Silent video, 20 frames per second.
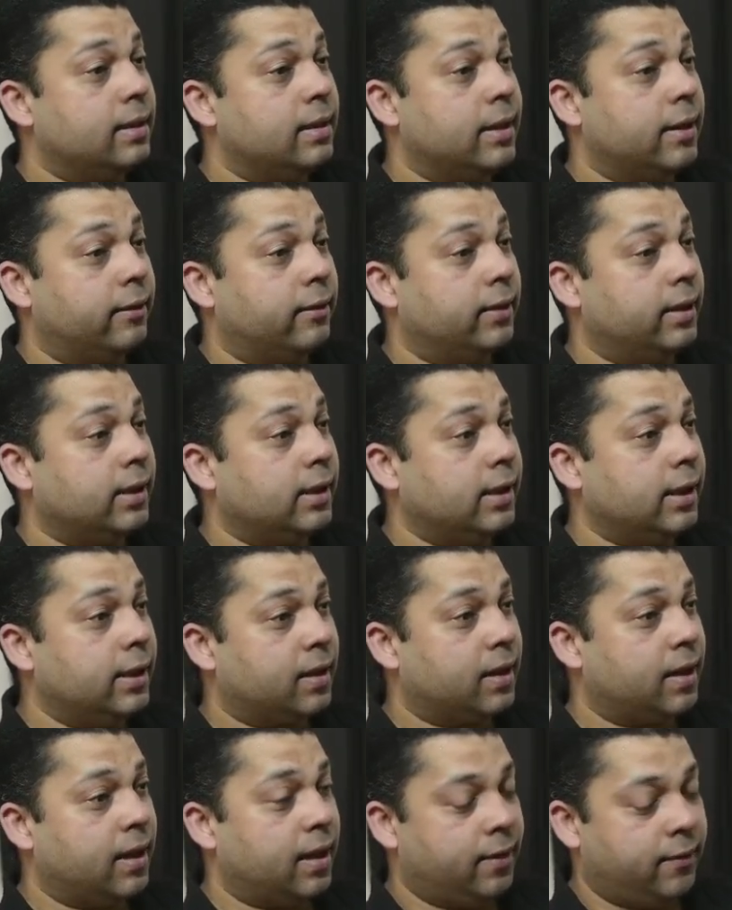Devrishi,
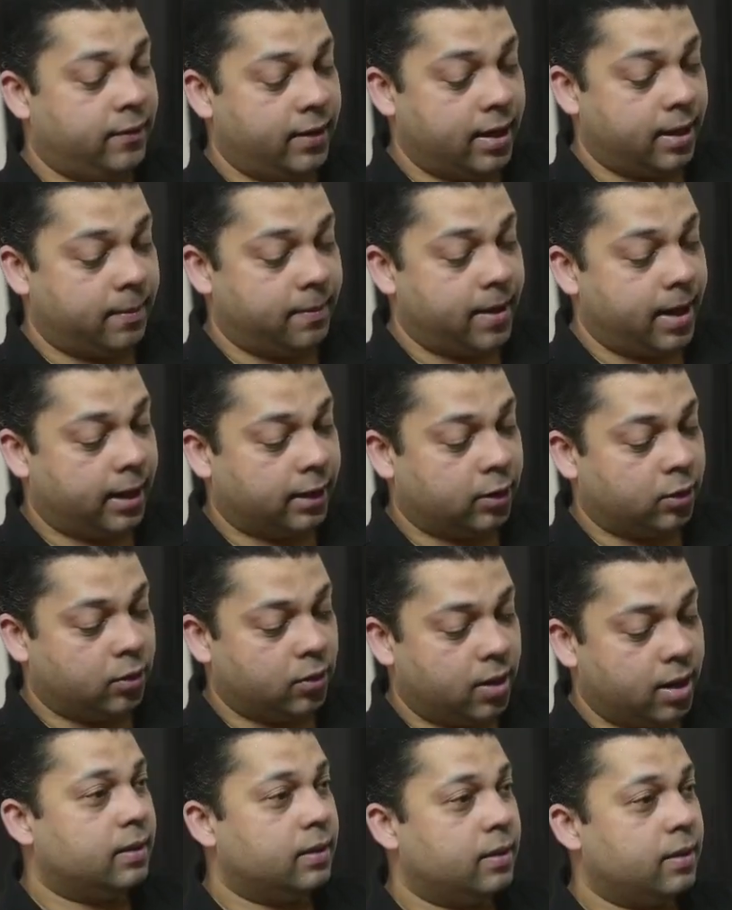and we are back
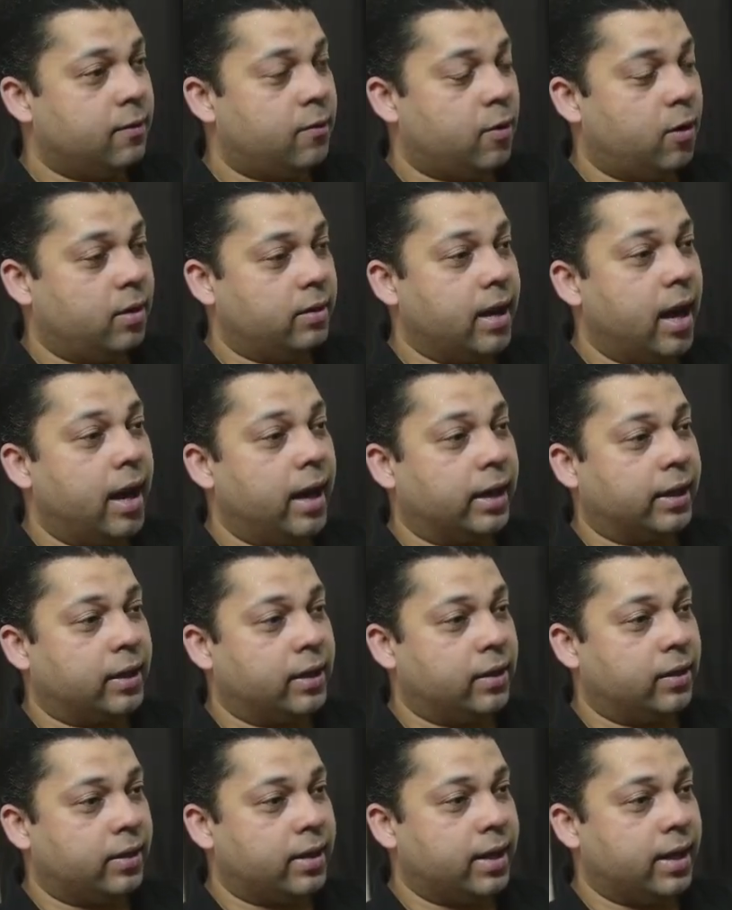to our default
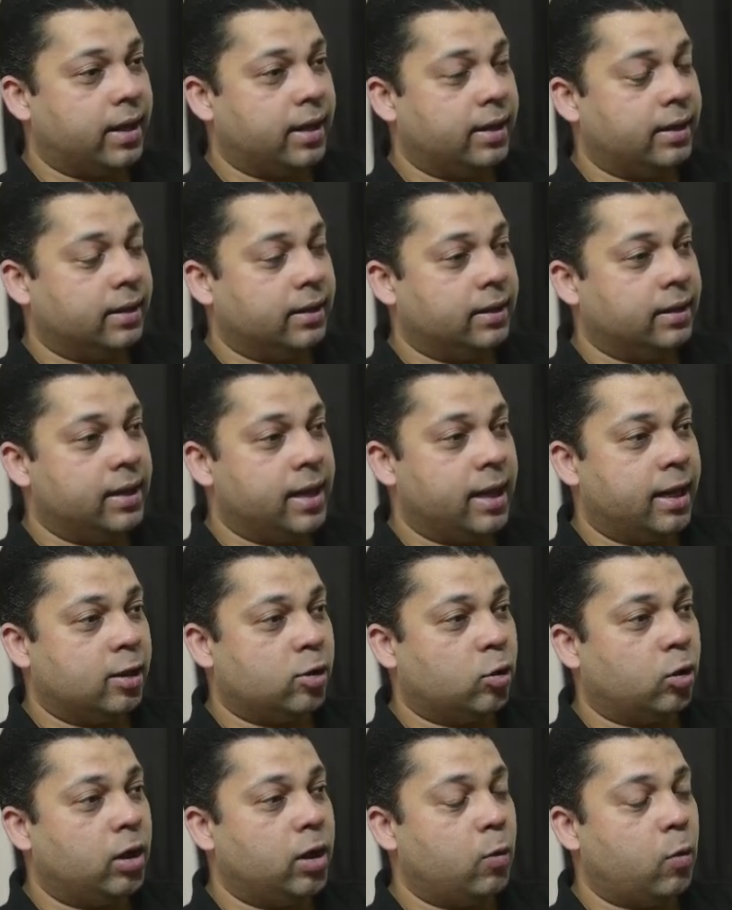directory. Okay, there
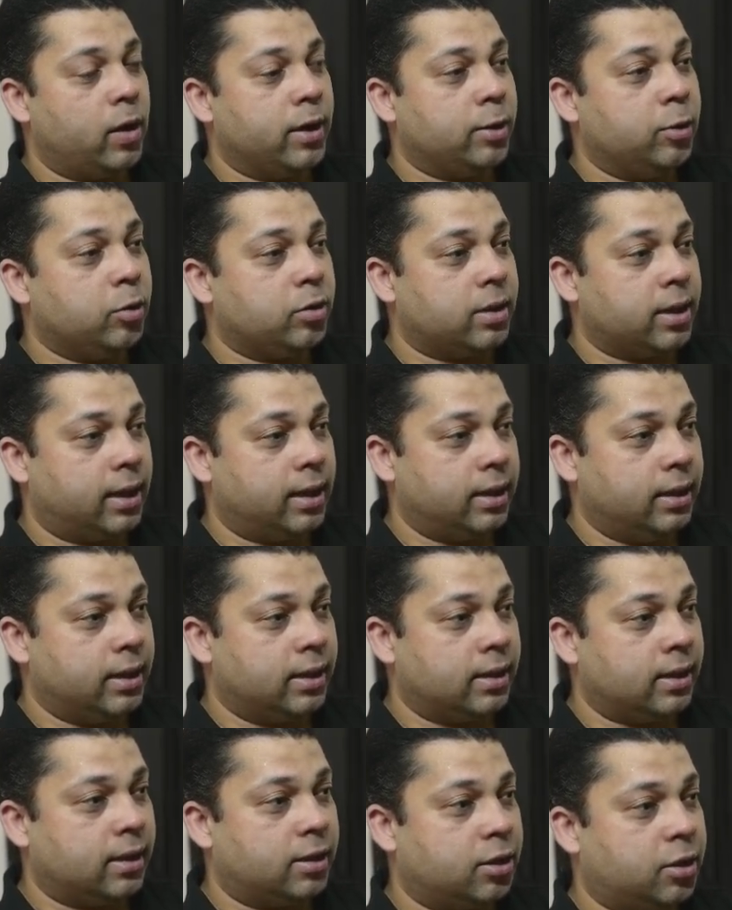is only one user in
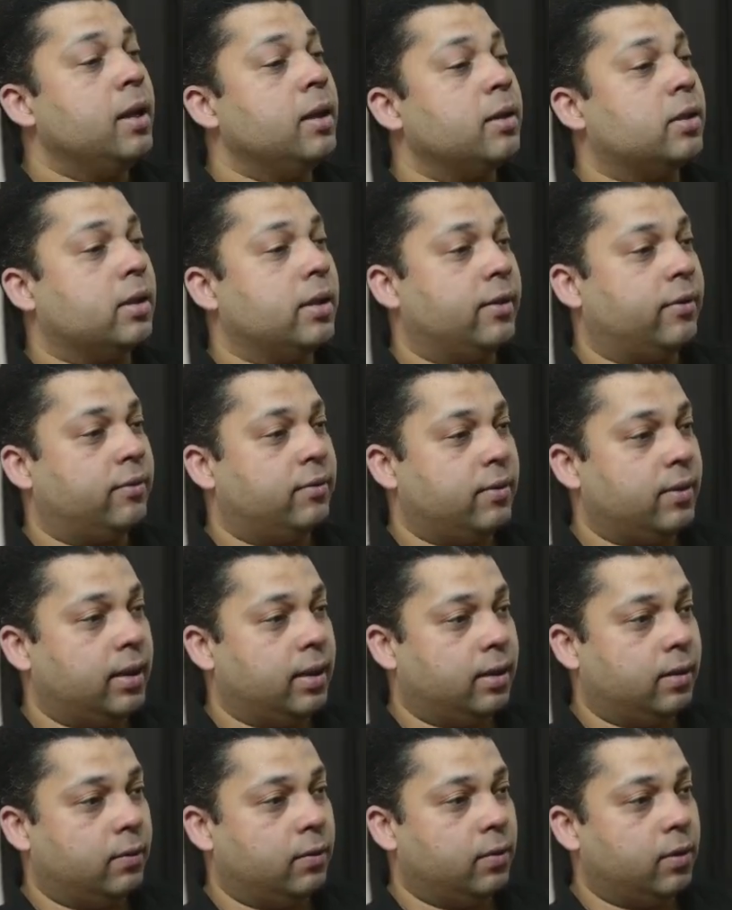the system, so if
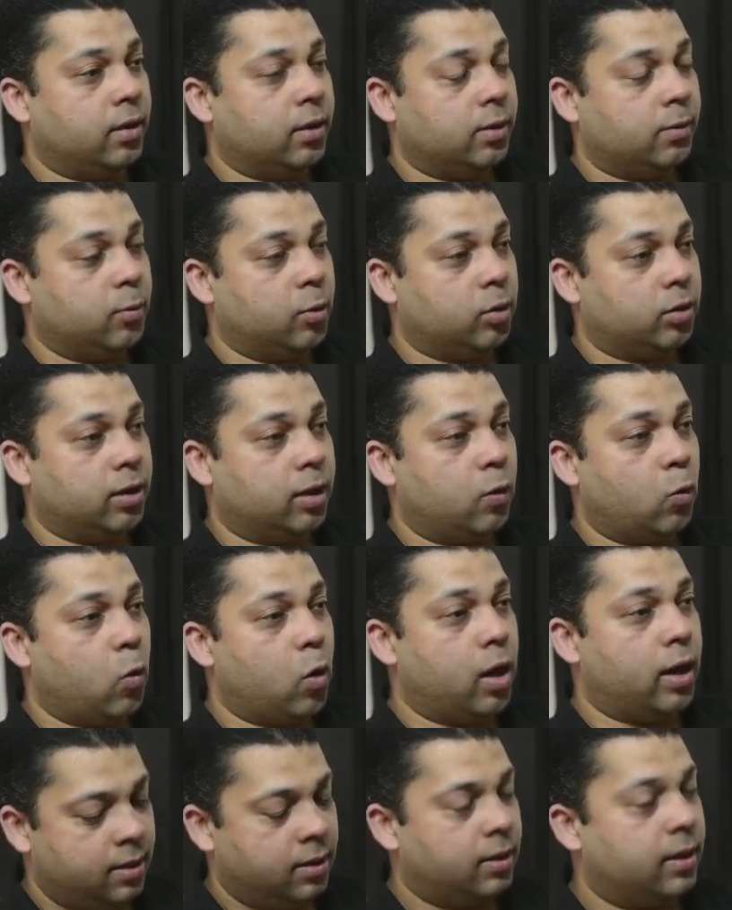it was more than
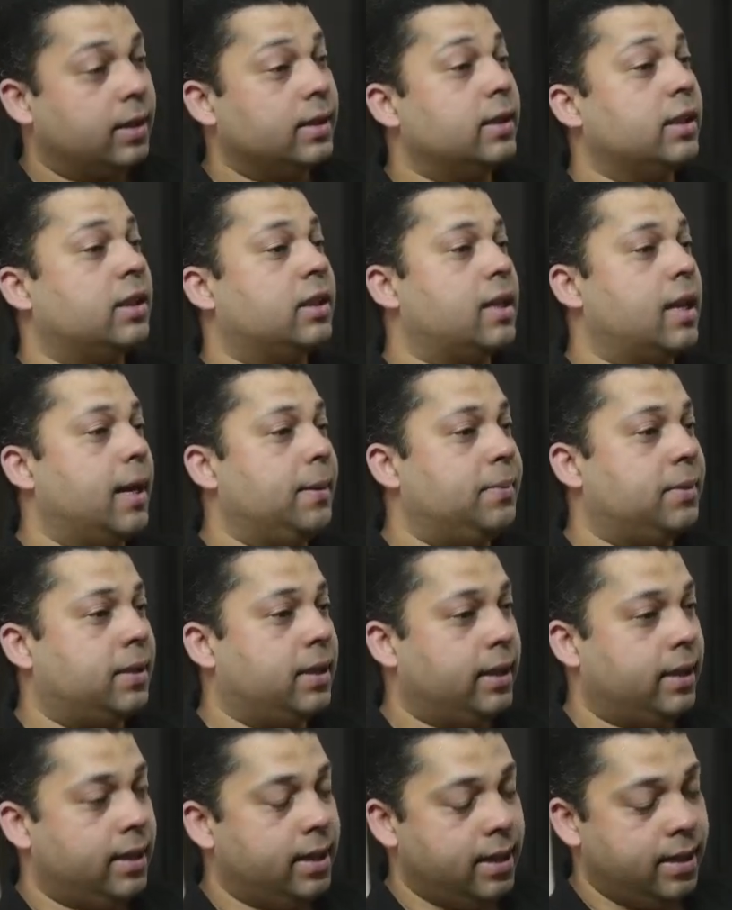one, you can just type
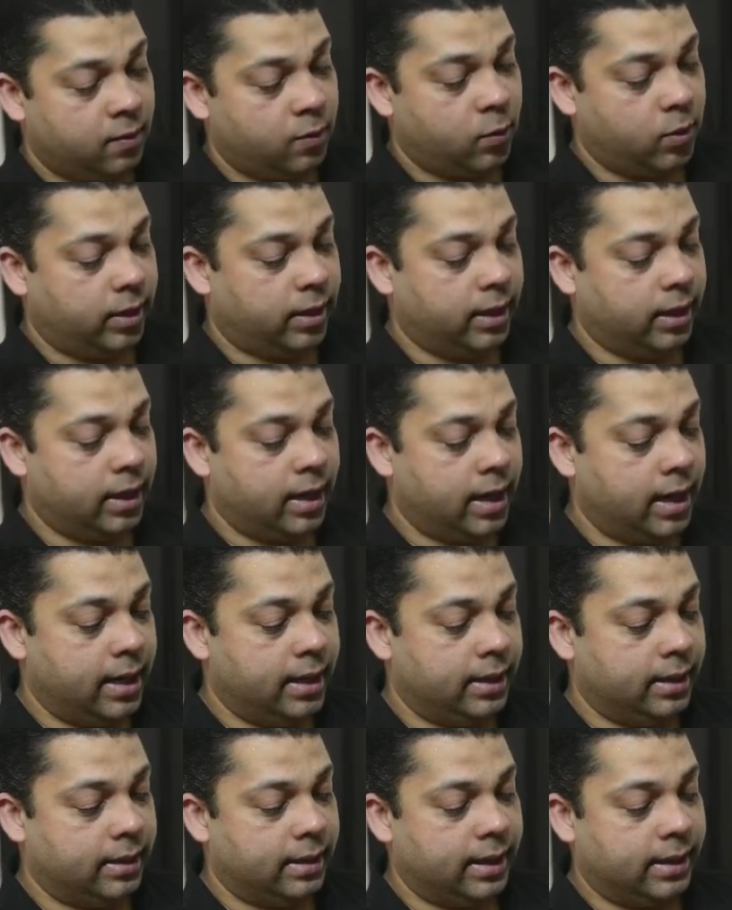cd wiggly
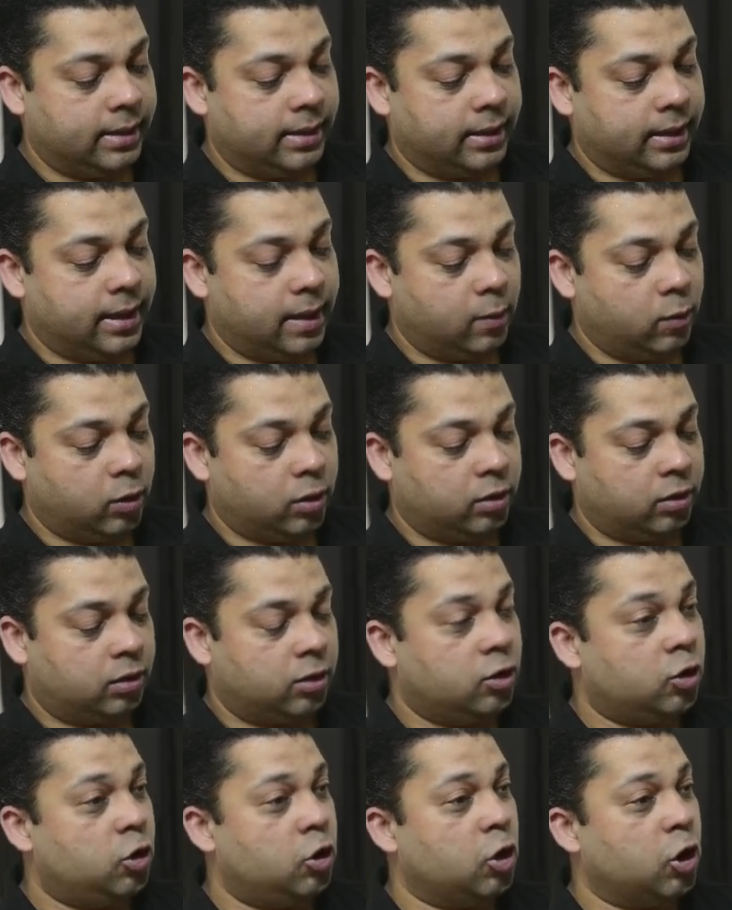line. Let's say there
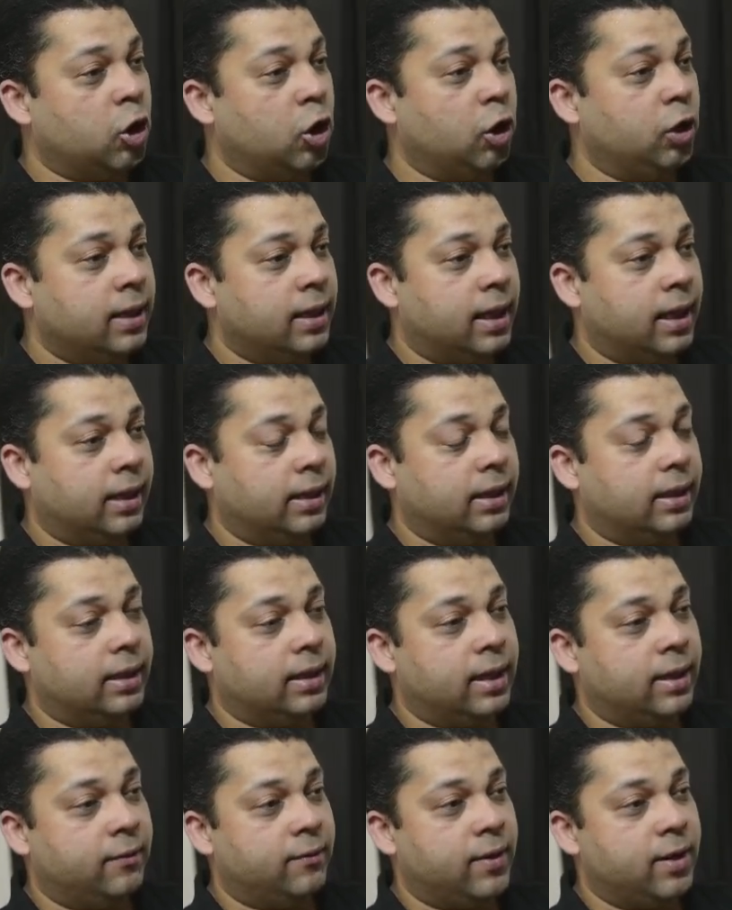was John,
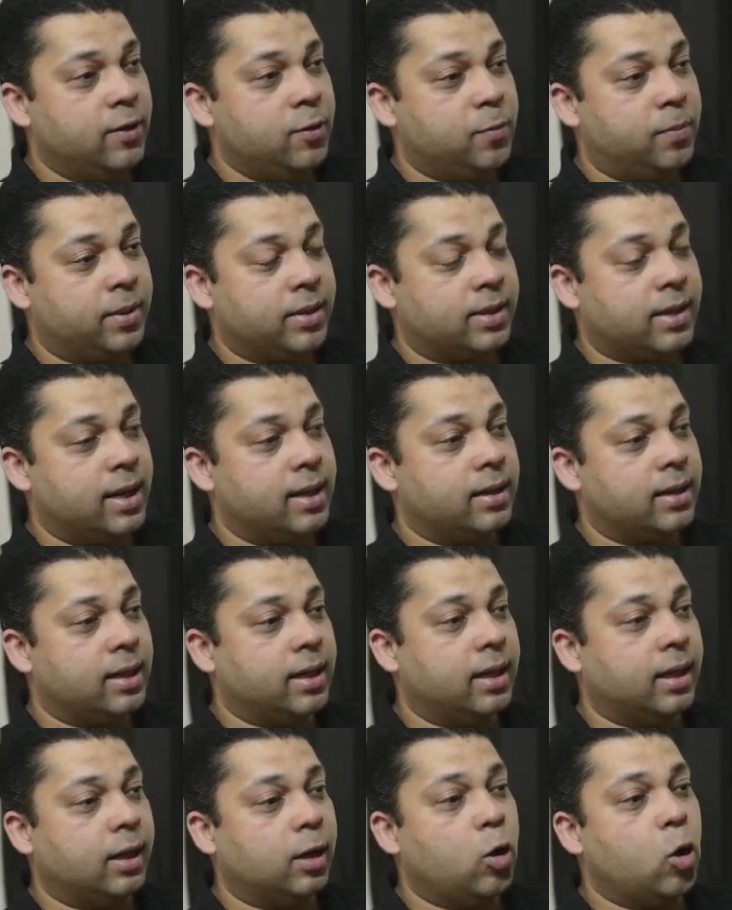and when you press enter,
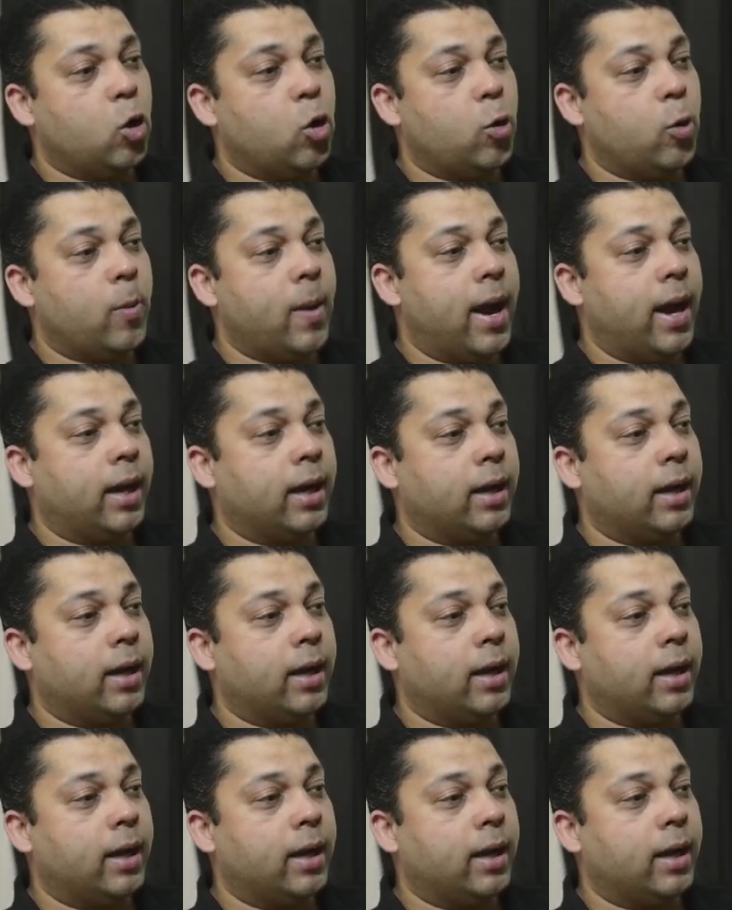it'll go